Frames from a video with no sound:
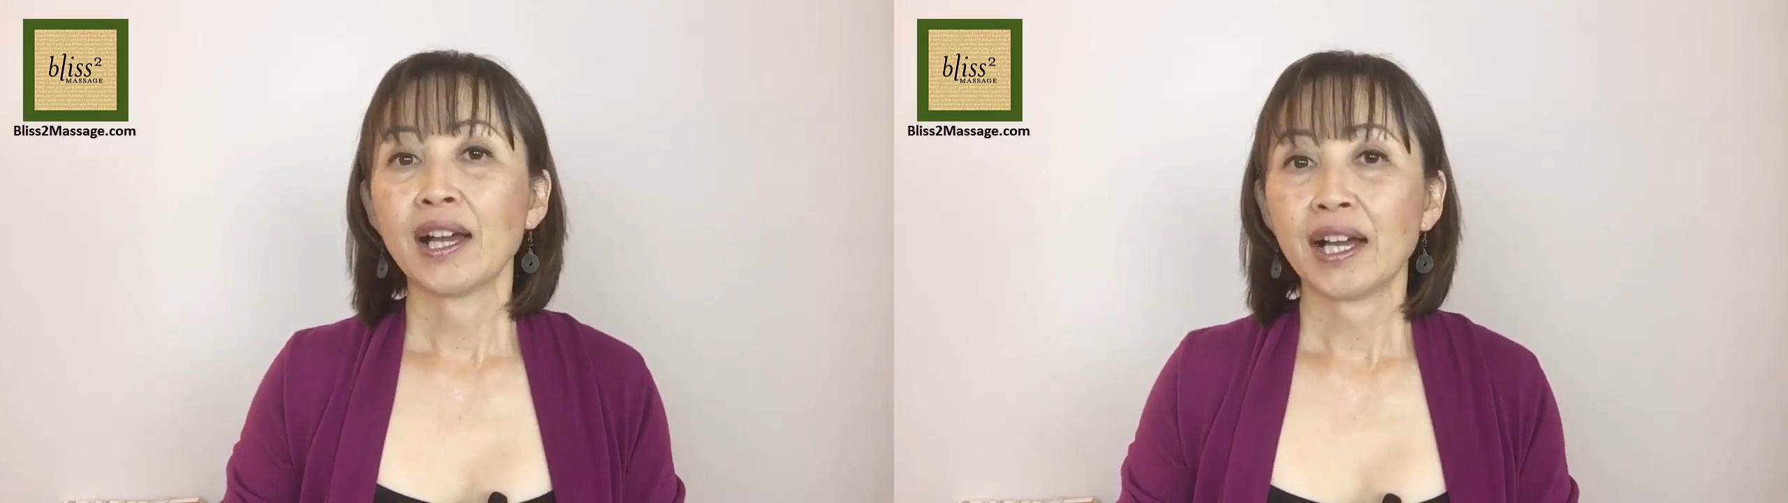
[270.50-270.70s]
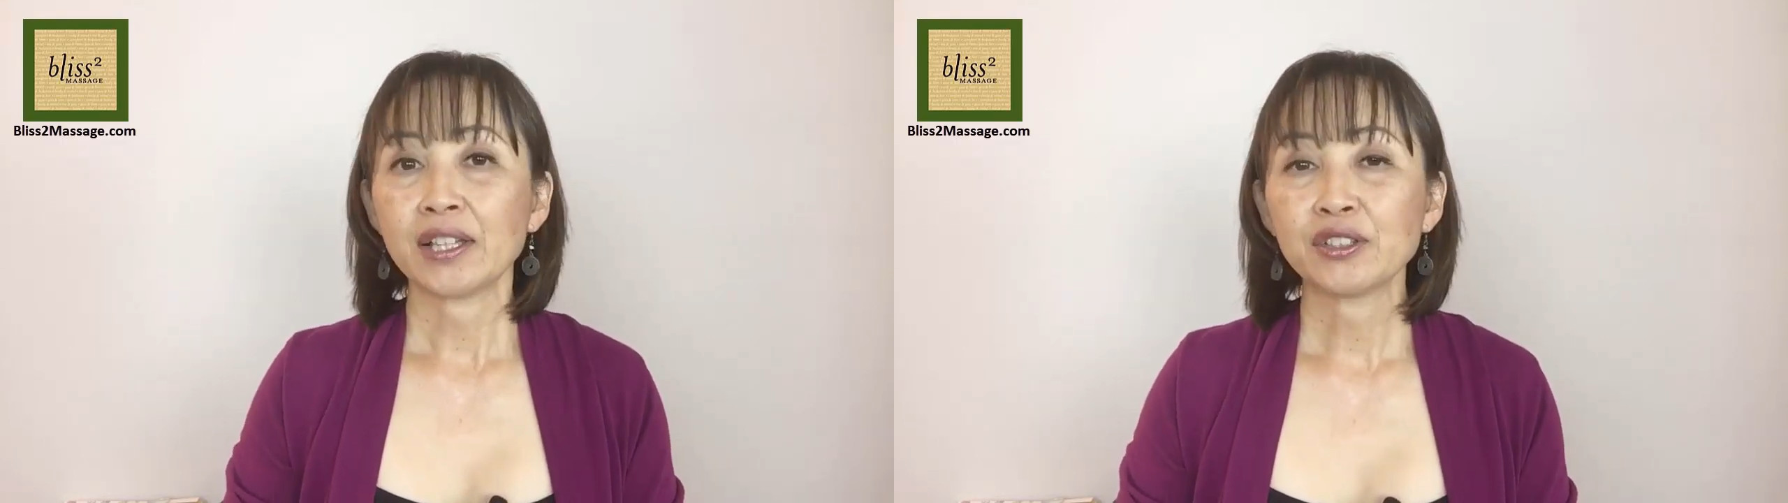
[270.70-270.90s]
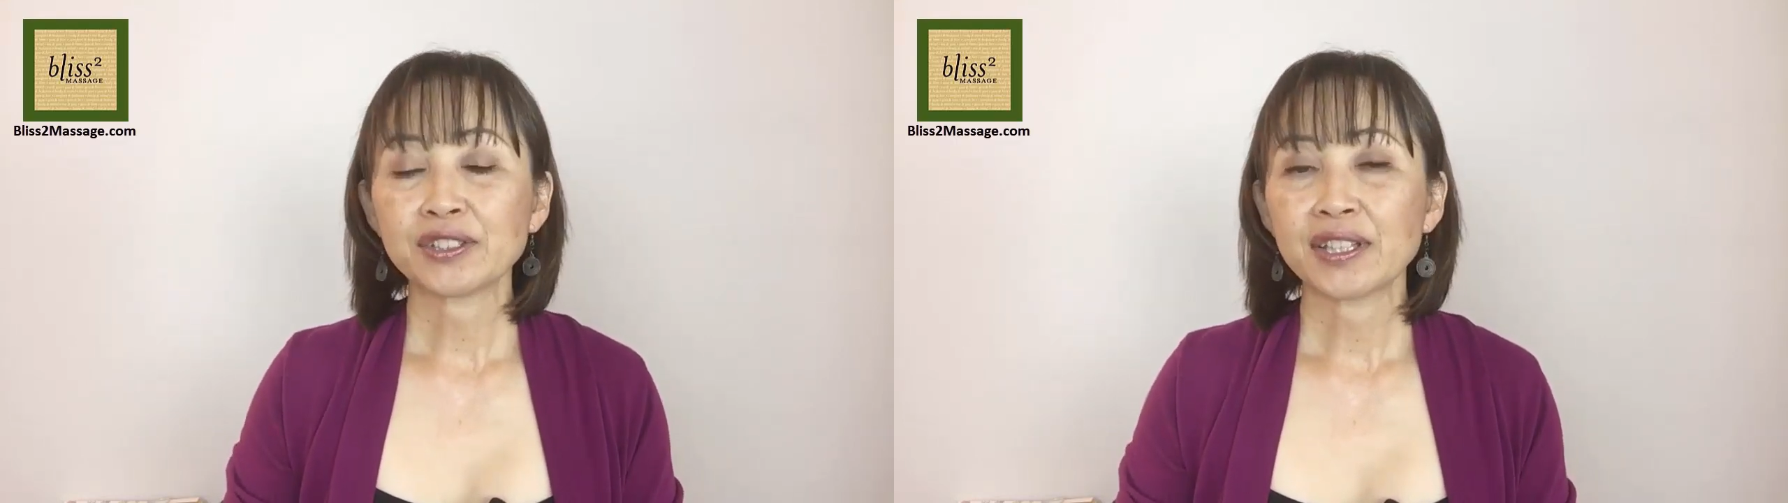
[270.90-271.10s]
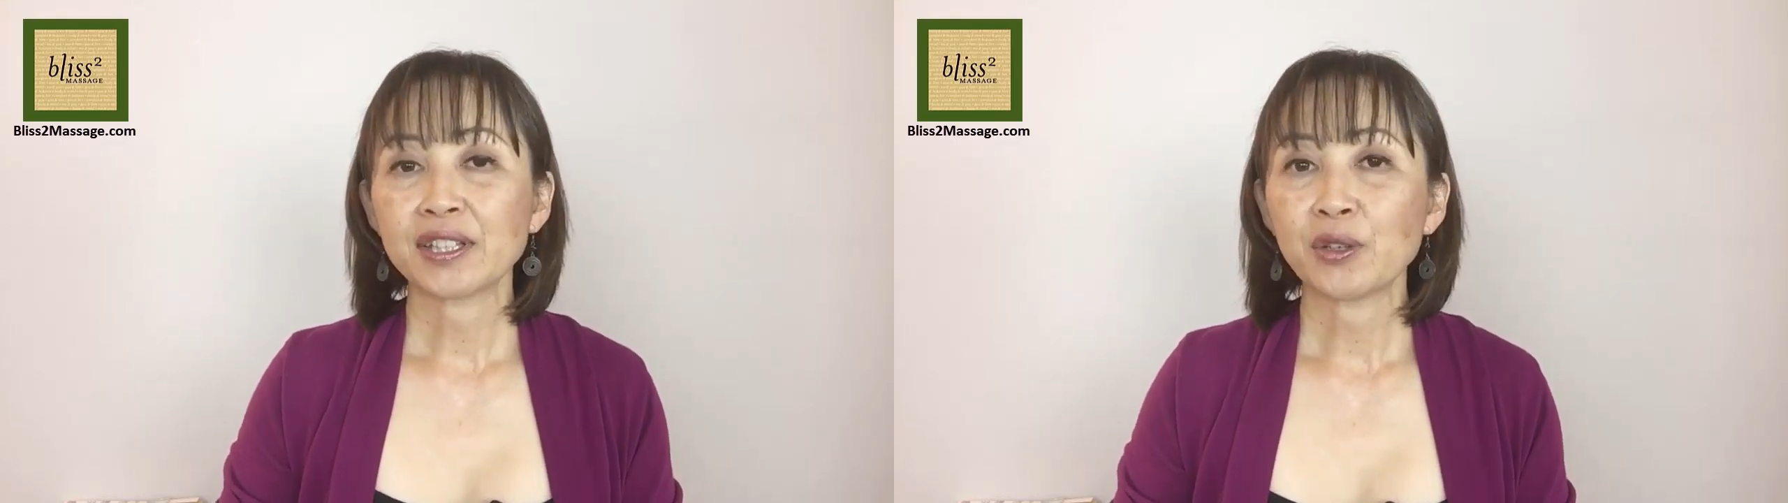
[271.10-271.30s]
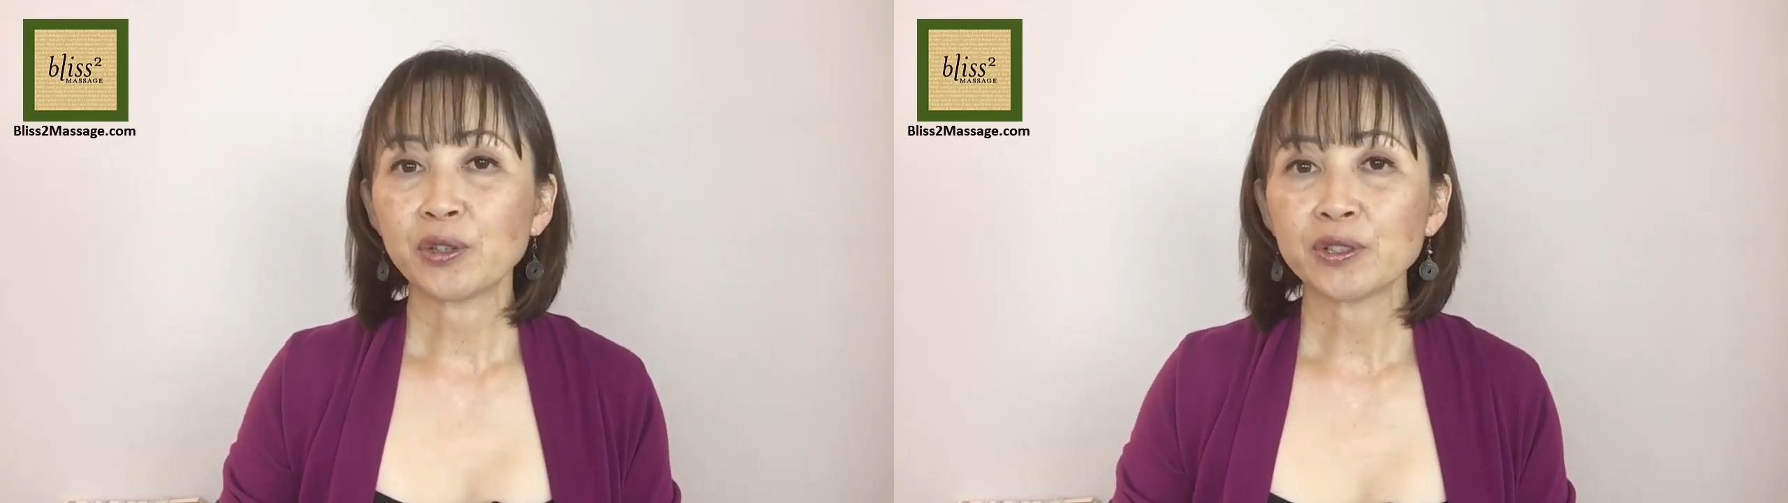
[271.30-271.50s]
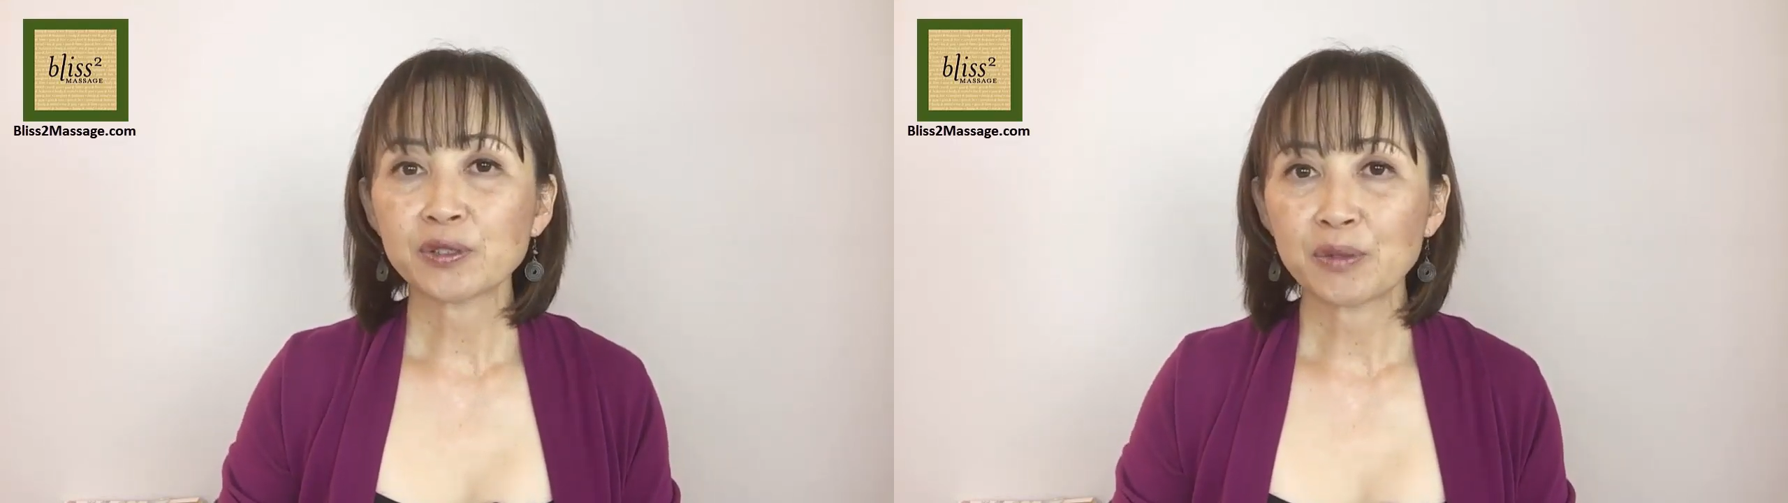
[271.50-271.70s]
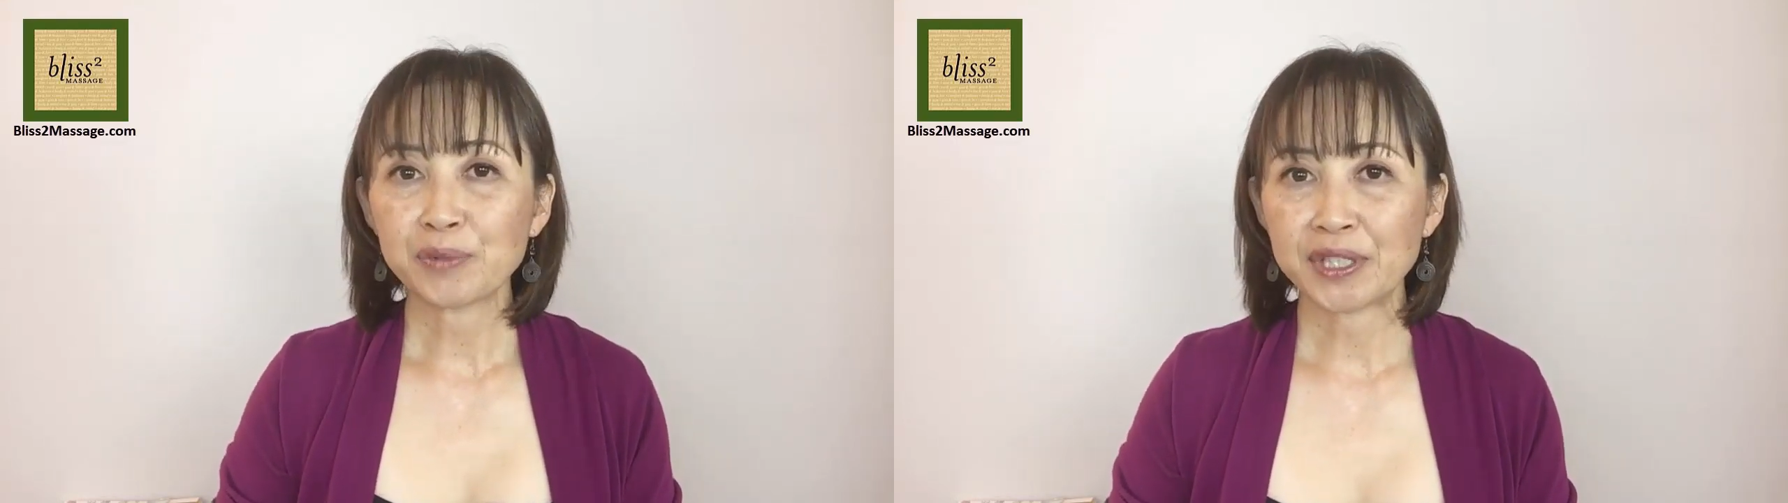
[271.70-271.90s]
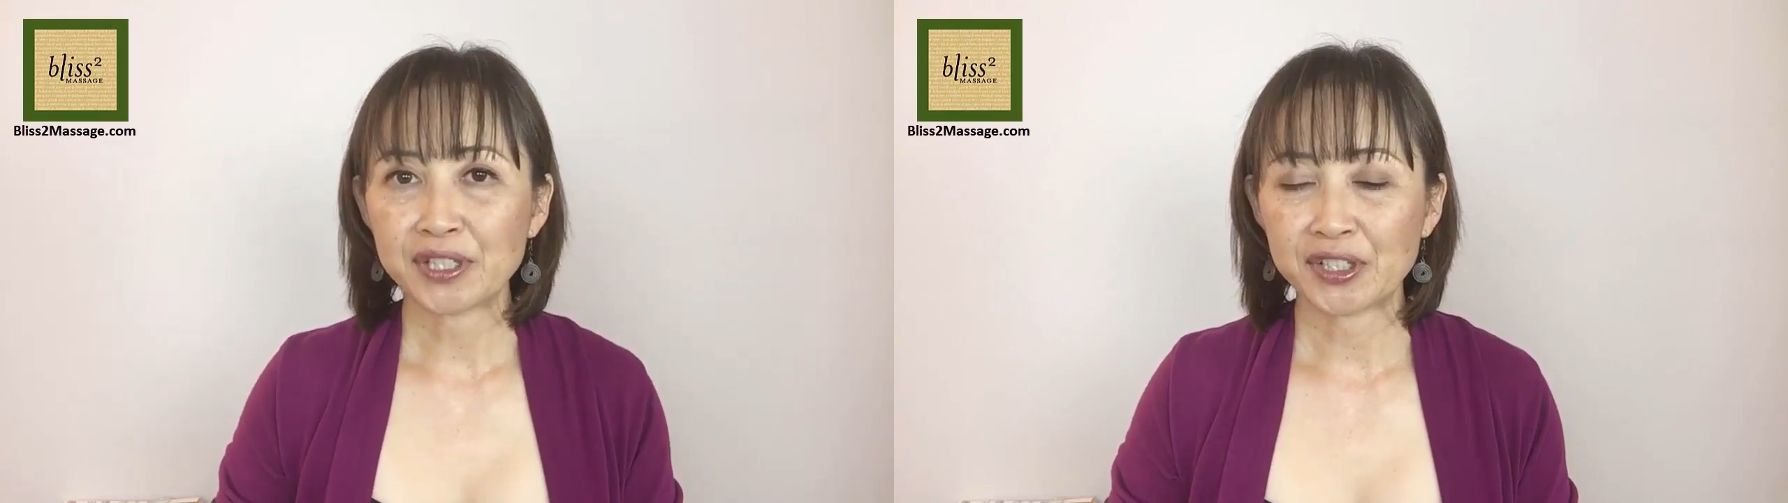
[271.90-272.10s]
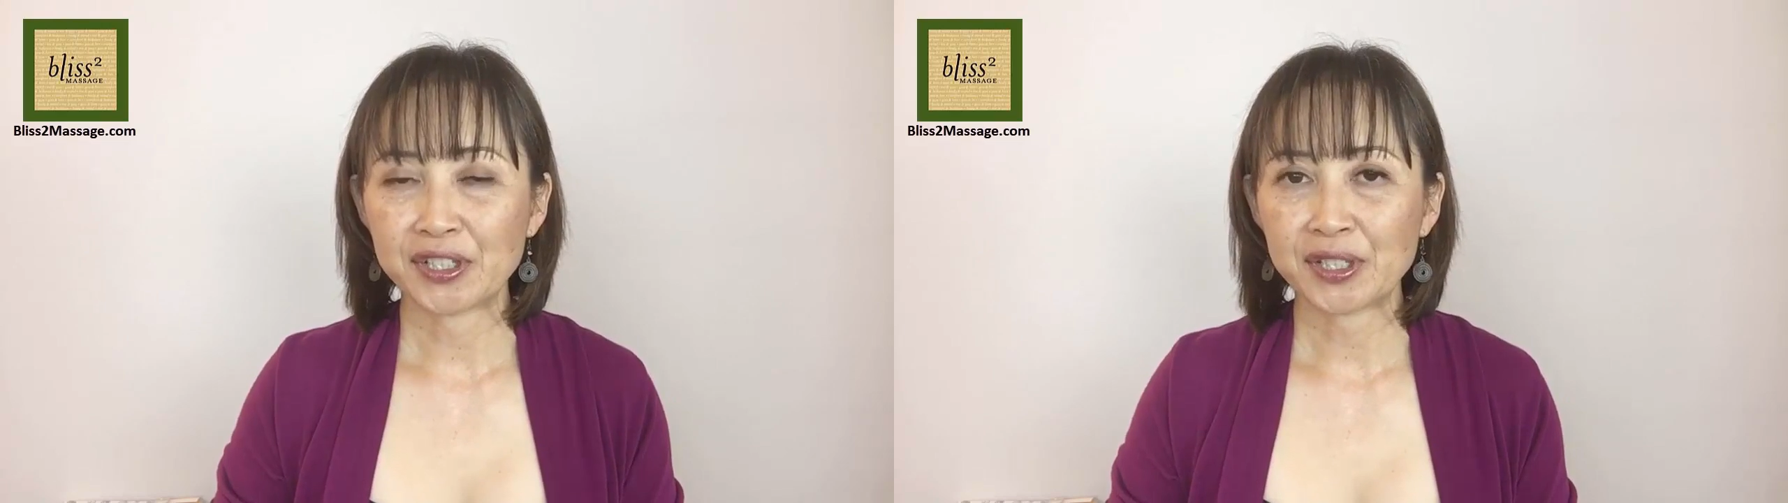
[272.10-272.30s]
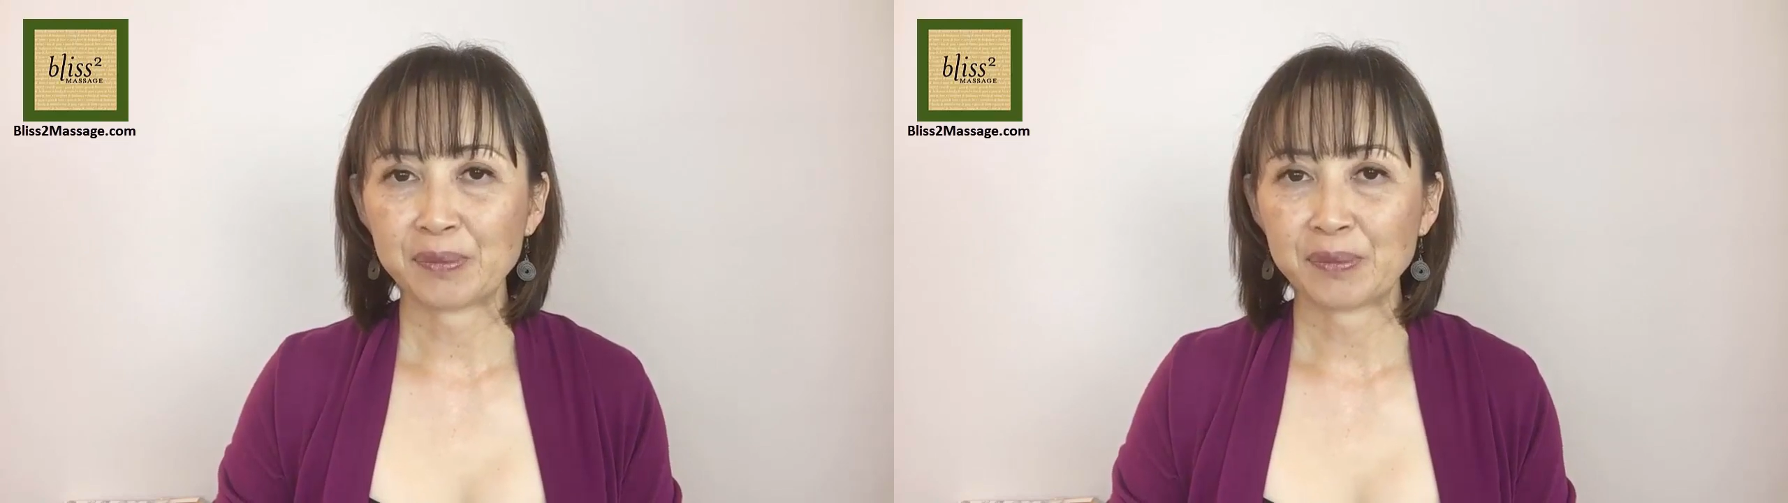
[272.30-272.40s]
I looked at the oil compositions,